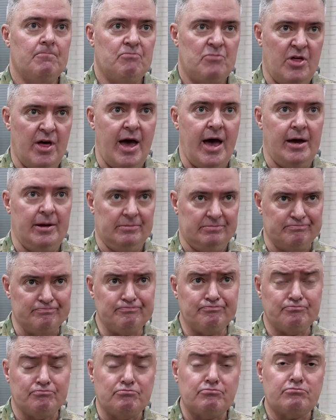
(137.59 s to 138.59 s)
that
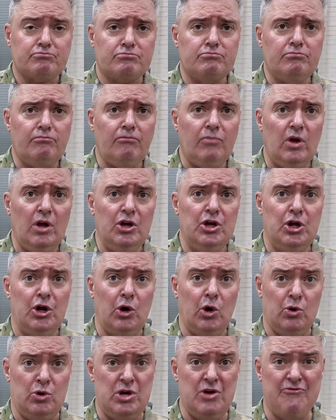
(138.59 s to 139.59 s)

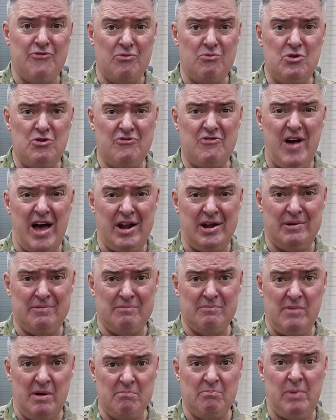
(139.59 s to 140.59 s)
you've got
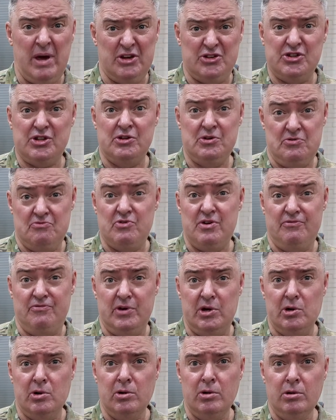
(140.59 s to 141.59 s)
to basically
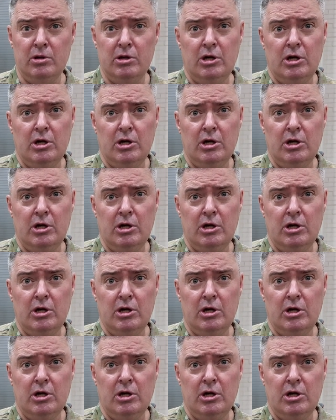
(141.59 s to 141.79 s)
reveal.